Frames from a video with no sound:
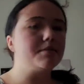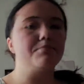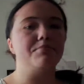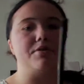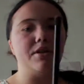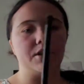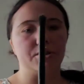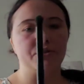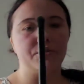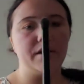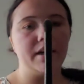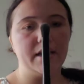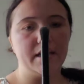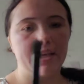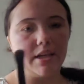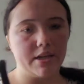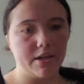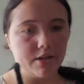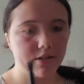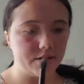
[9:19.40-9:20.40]
brush right
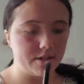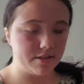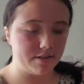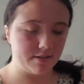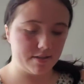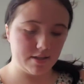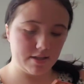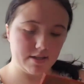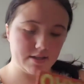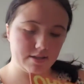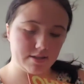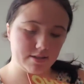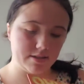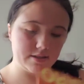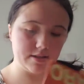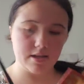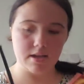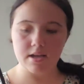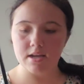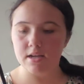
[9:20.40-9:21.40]
here. This is
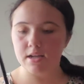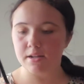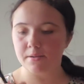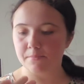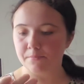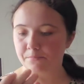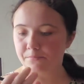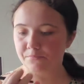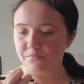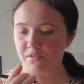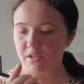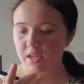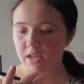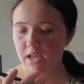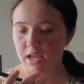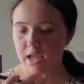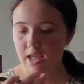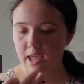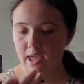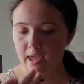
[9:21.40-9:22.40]
an
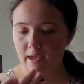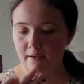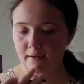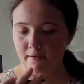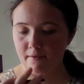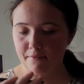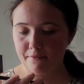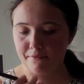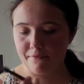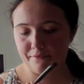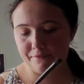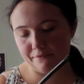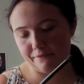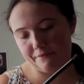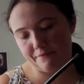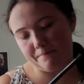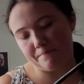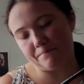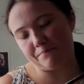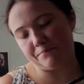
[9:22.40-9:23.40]
e.l.f.
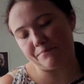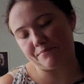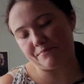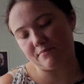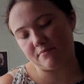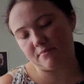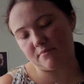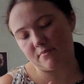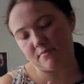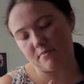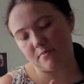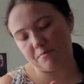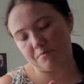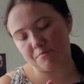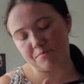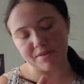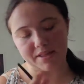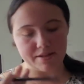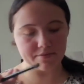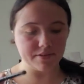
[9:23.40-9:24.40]

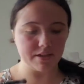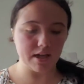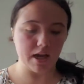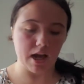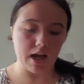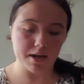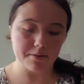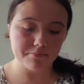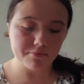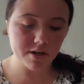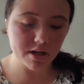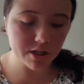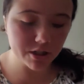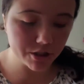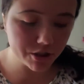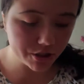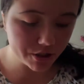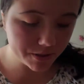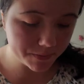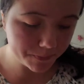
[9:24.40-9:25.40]
blending eye
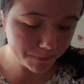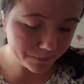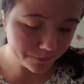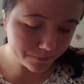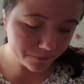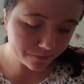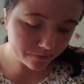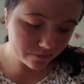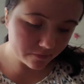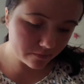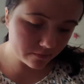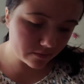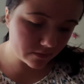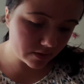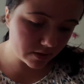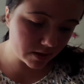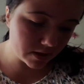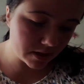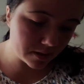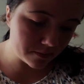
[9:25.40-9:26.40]
brush,
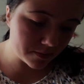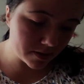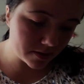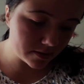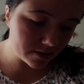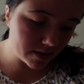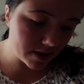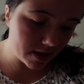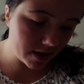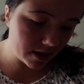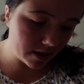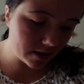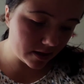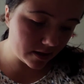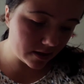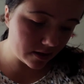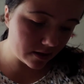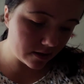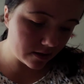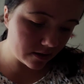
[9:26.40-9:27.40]
and I'm going to take
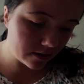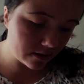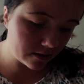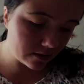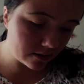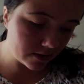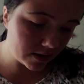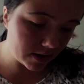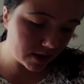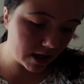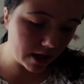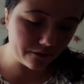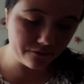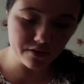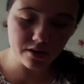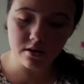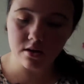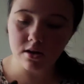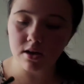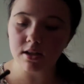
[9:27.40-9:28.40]

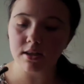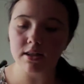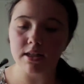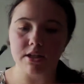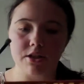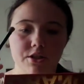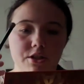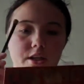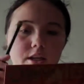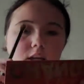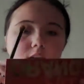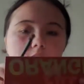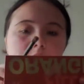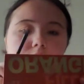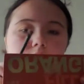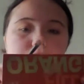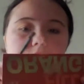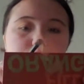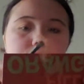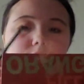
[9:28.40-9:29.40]
Cafe Con Leche,
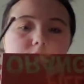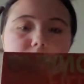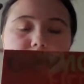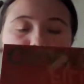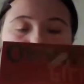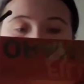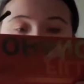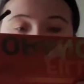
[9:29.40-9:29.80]
which is the first